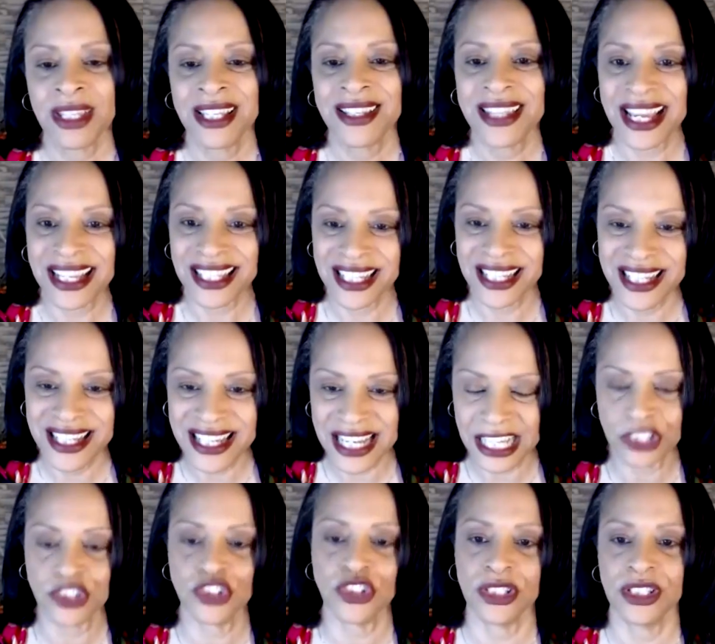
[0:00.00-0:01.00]
That
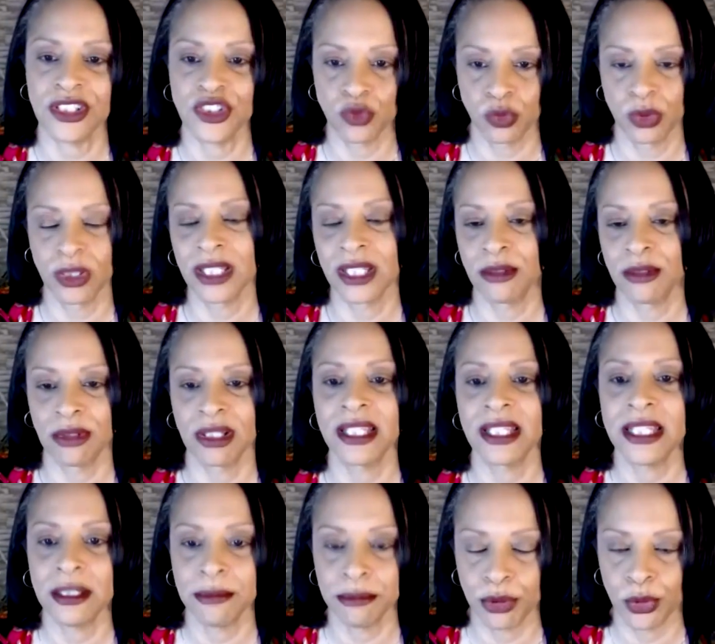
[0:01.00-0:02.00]
connection is really,
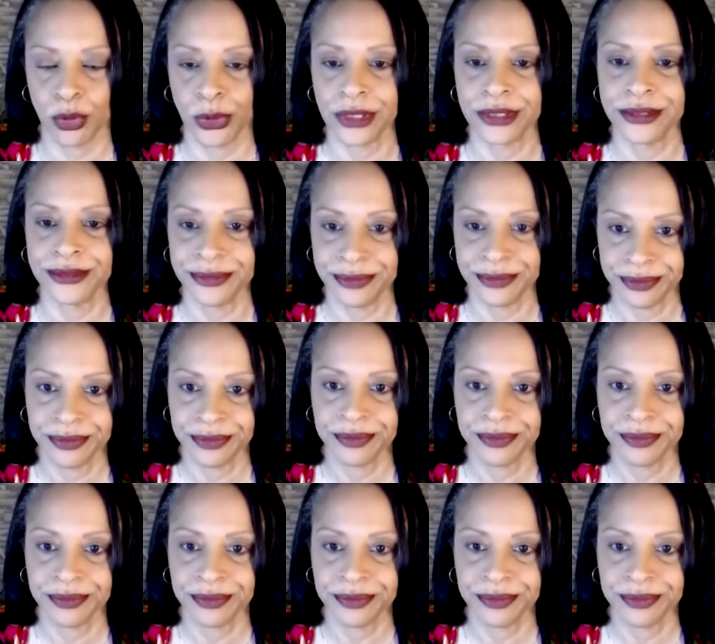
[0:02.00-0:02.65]
really important.